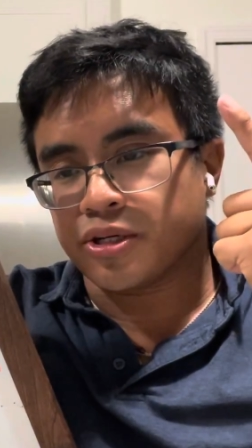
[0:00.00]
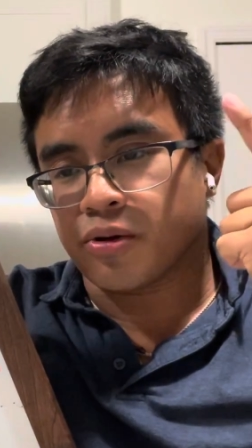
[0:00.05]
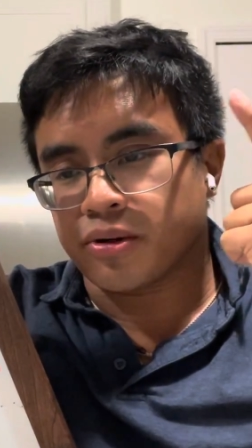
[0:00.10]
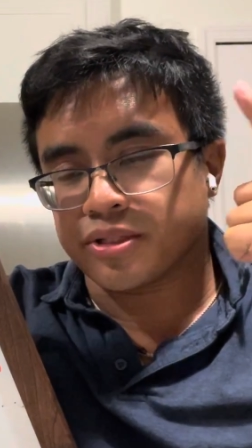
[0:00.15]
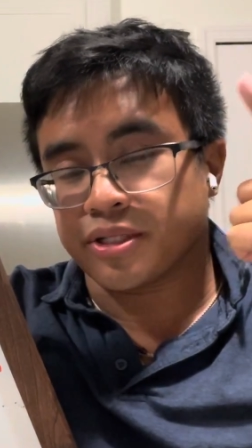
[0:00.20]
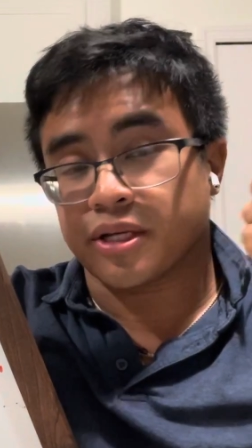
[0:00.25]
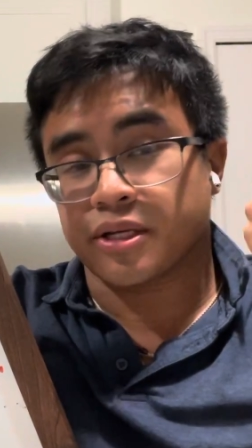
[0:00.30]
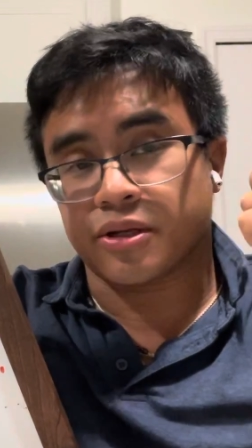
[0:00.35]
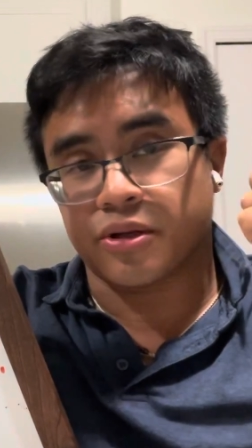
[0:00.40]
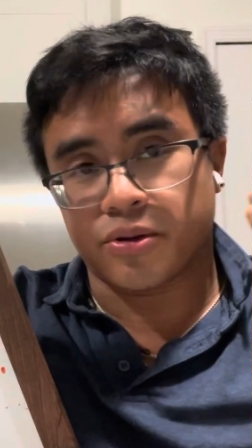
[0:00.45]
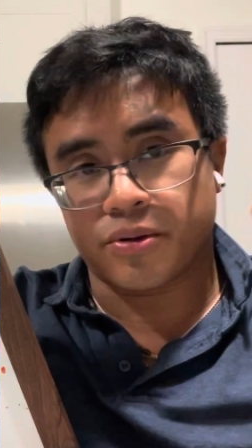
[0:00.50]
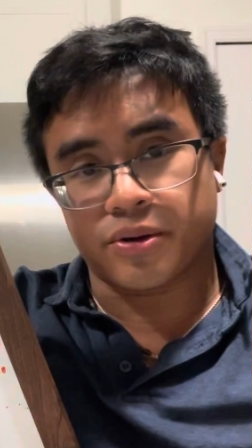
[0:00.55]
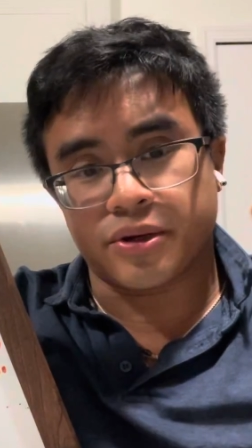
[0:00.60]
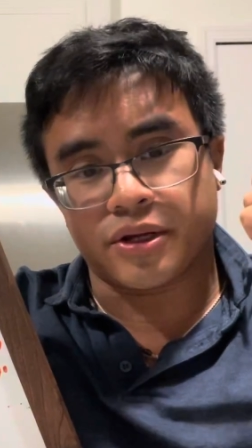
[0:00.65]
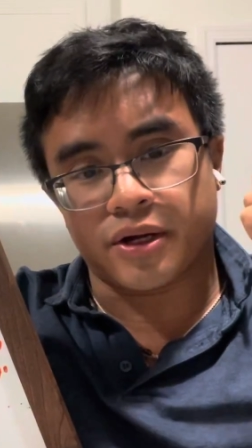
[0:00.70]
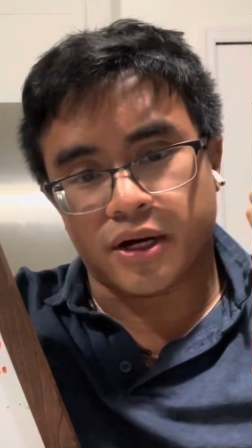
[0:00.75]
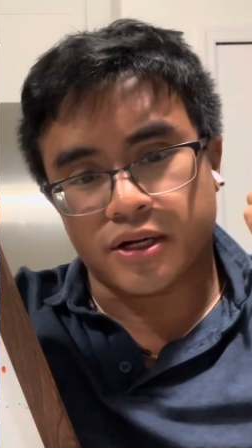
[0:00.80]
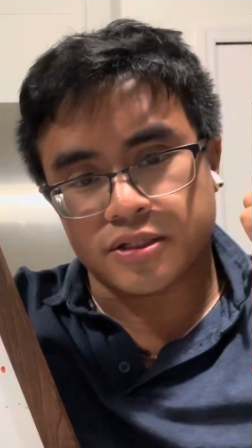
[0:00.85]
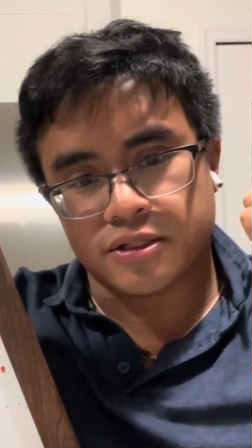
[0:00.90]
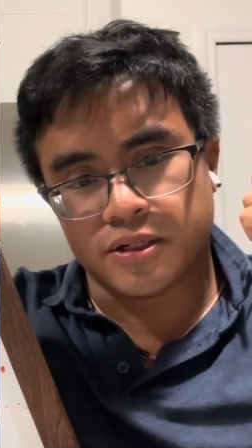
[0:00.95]
or has that
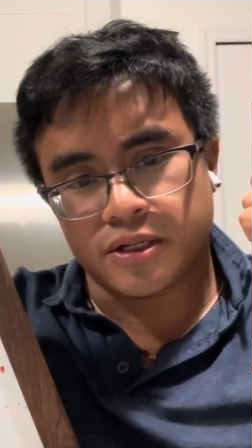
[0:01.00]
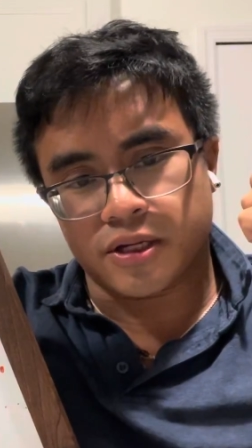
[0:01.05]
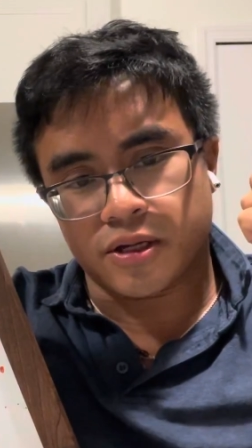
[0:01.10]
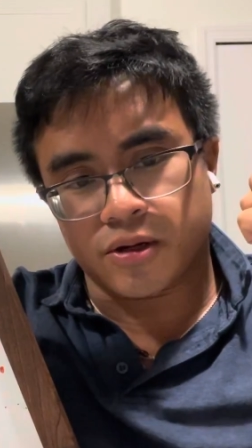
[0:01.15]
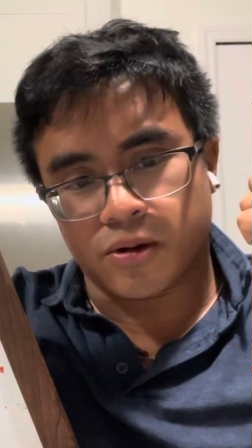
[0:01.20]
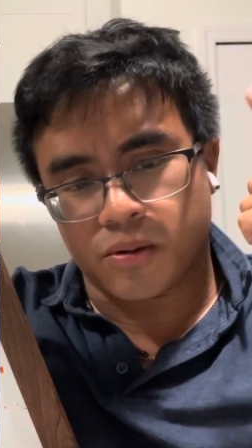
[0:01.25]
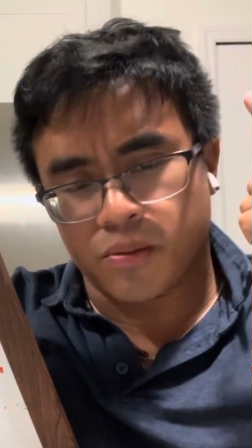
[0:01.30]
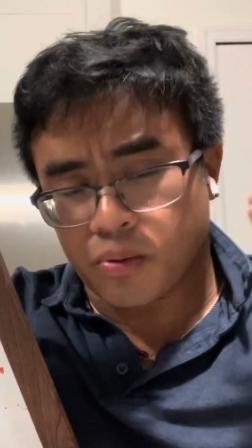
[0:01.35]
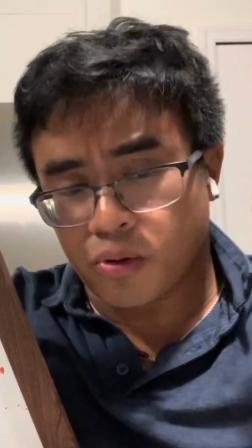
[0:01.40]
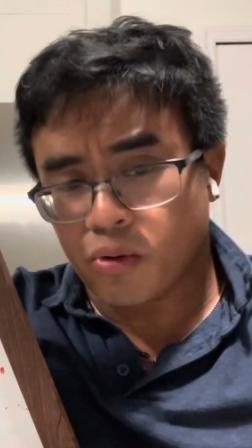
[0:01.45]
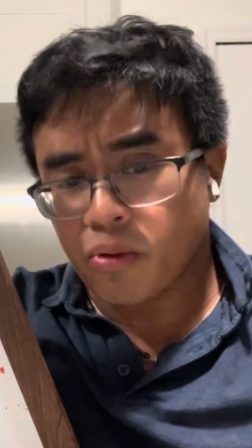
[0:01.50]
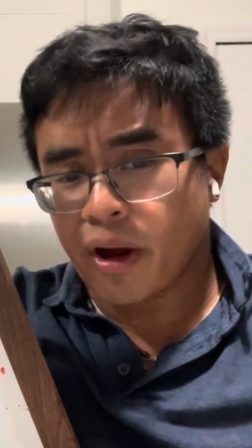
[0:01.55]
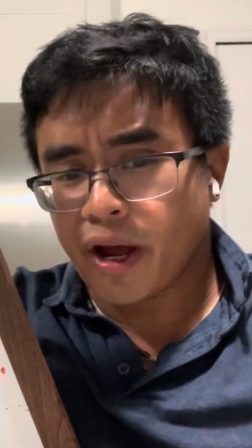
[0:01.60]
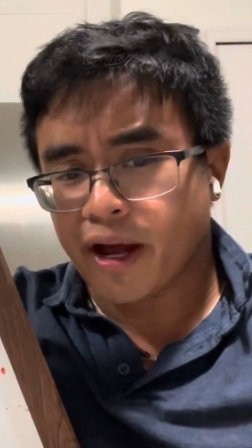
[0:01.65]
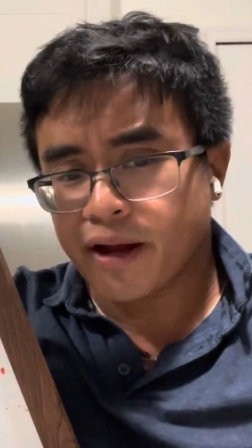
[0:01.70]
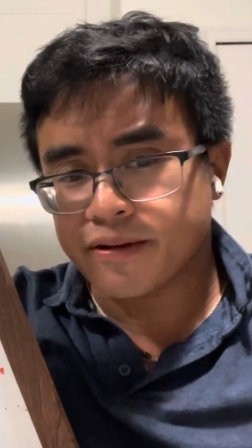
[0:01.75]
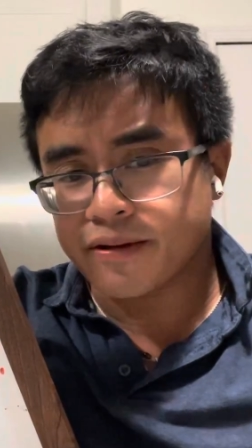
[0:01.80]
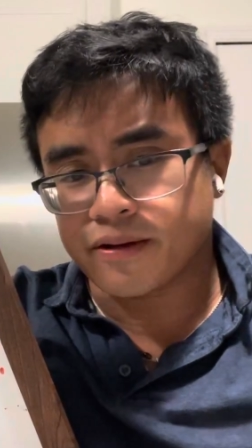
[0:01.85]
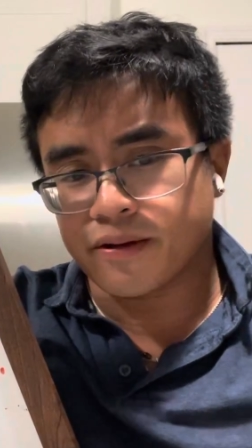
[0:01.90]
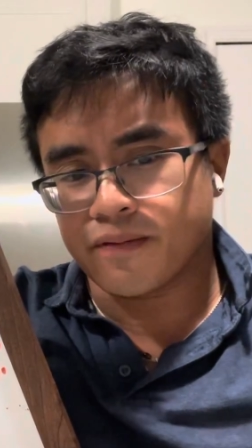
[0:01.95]
curiosity or
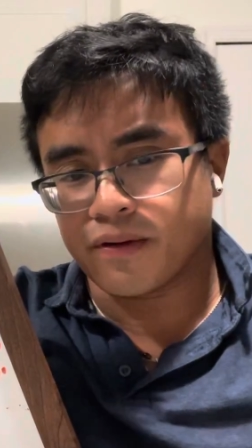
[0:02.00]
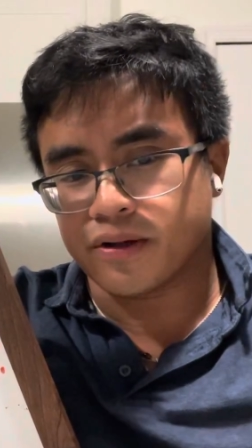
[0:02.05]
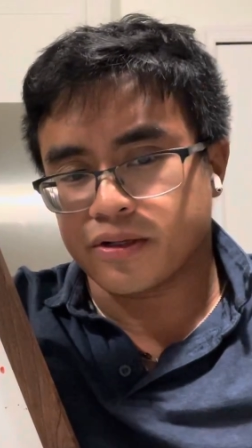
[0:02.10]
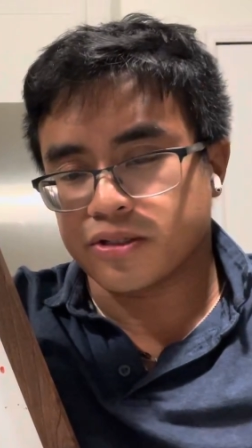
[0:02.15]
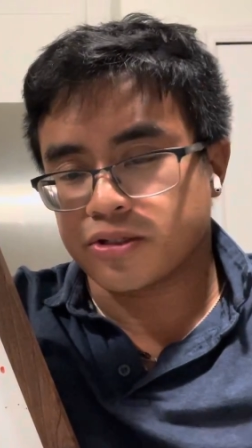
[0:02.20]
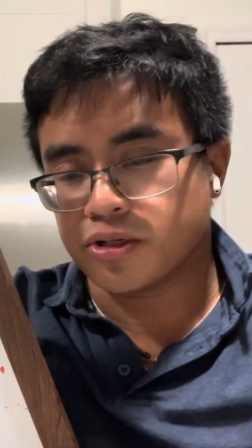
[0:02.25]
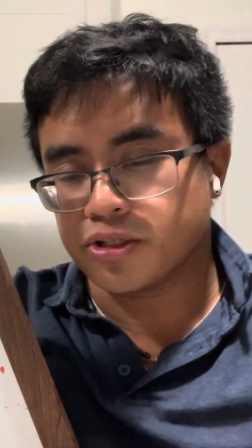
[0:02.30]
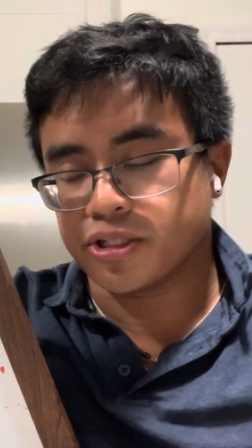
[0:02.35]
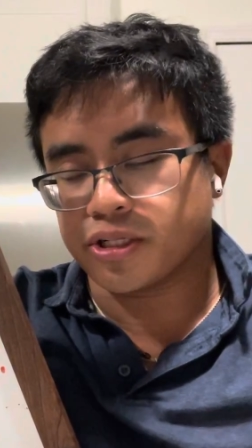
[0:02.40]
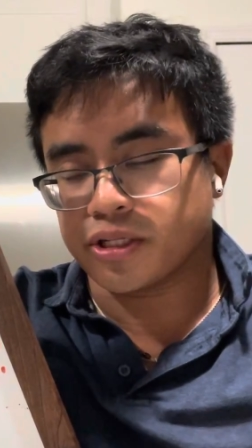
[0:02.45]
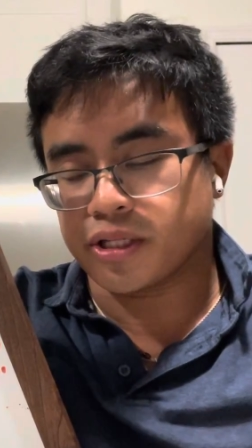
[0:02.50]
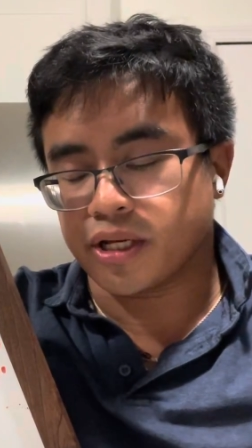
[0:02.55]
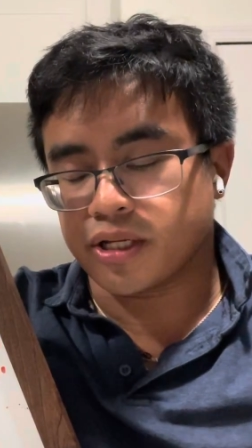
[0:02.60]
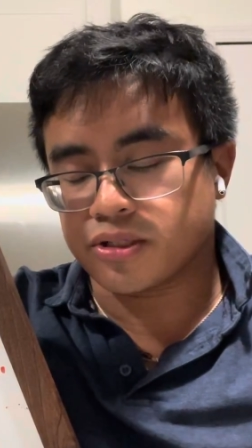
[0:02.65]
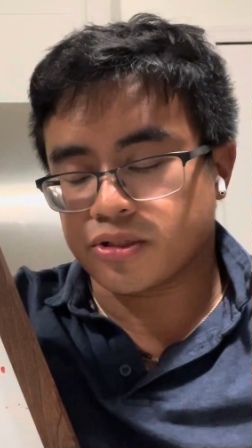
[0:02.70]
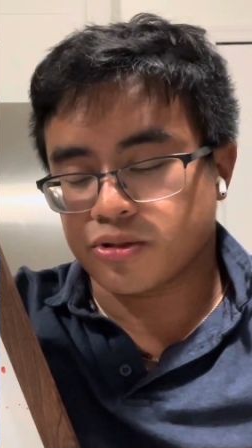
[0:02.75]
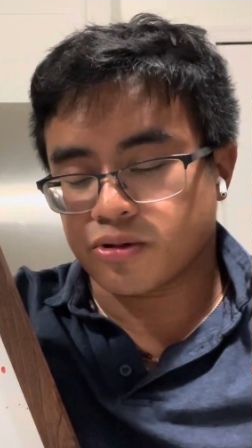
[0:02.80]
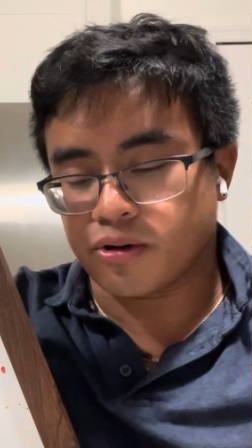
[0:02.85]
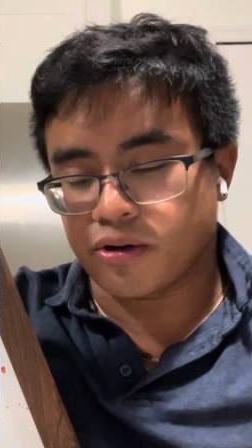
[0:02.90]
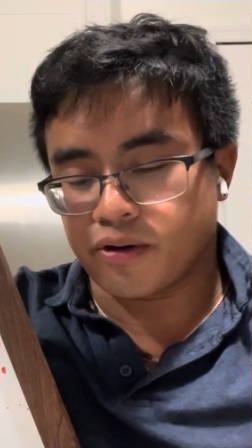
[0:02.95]
proactive on searching
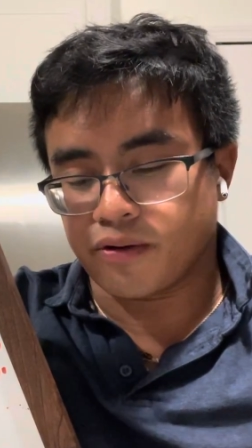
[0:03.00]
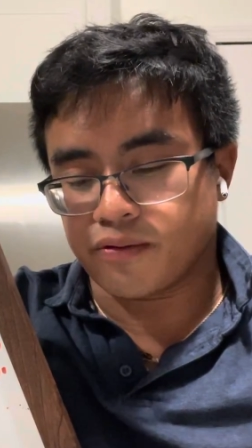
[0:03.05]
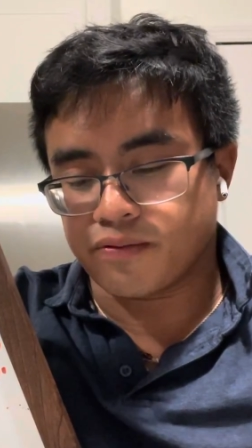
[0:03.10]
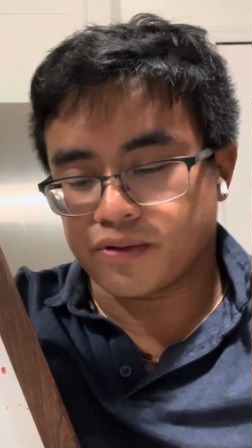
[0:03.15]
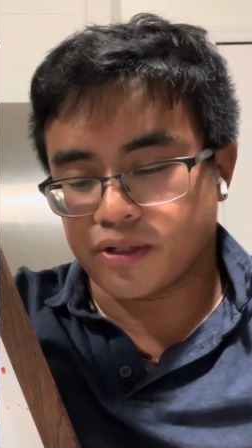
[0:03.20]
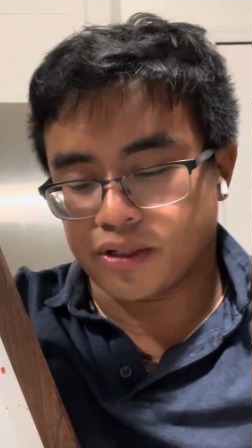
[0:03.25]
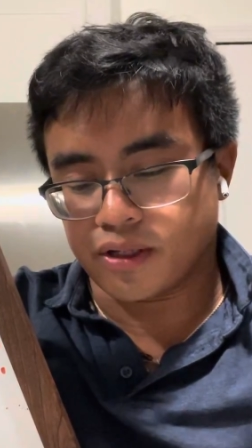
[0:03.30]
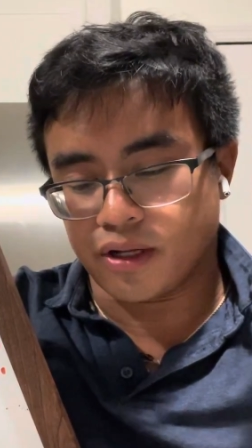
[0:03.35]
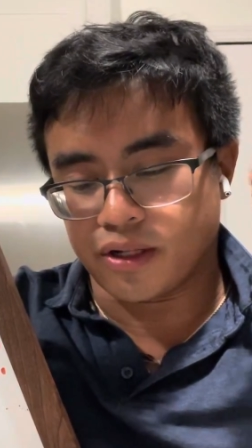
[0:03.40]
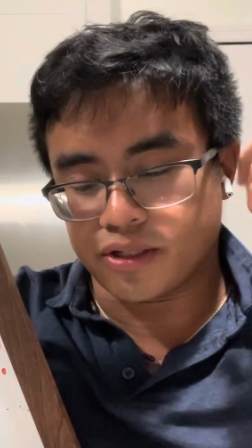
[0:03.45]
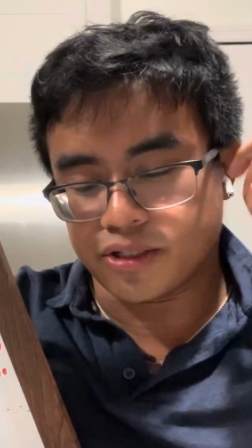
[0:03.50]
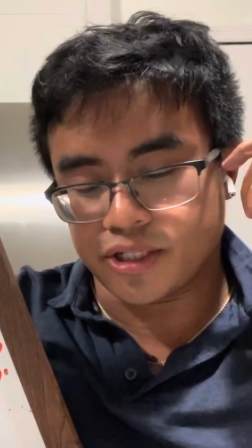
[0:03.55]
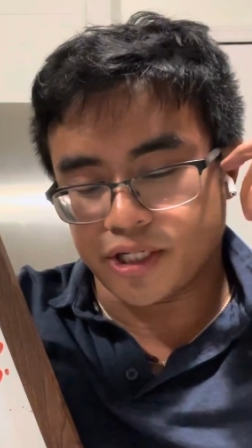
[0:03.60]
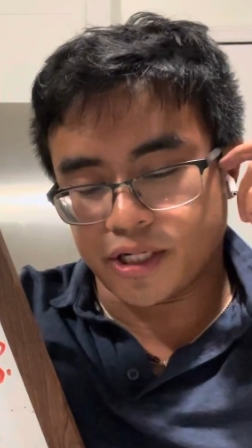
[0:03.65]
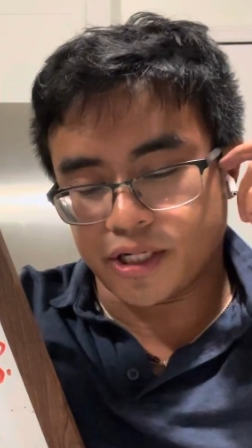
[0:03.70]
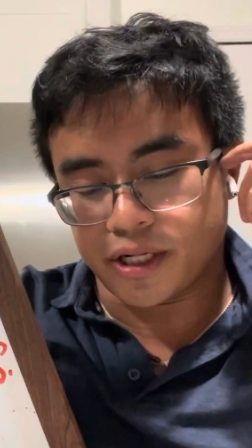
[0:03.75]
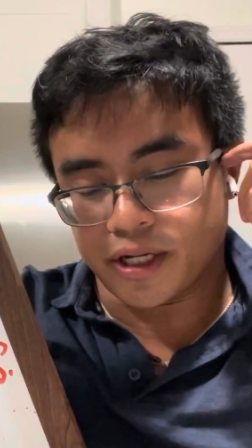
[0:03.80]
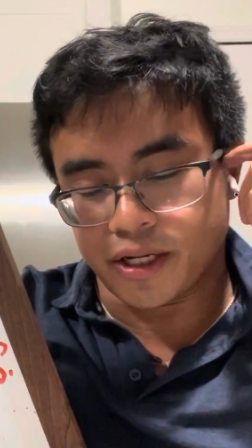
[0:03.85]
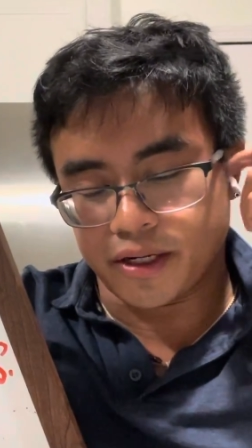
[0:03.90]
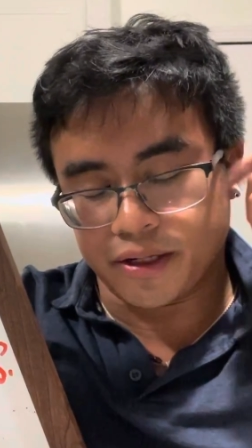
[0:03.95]
that sort of
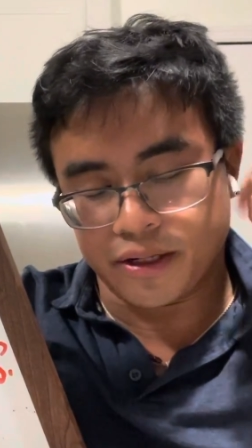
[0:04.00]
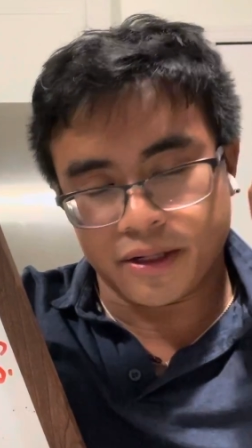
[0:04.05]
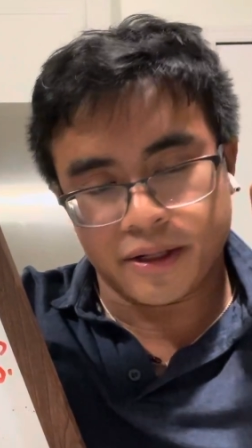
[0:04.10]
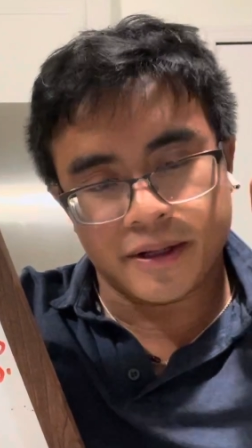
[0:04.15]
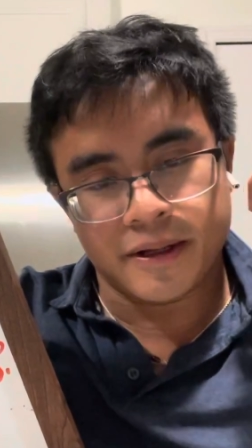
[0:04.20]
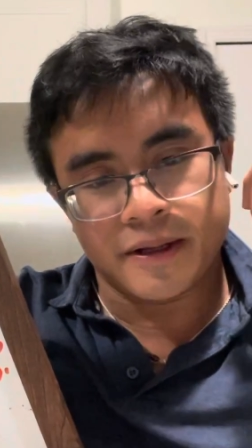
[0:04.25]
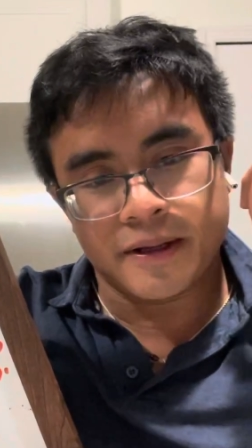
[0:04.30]
technology and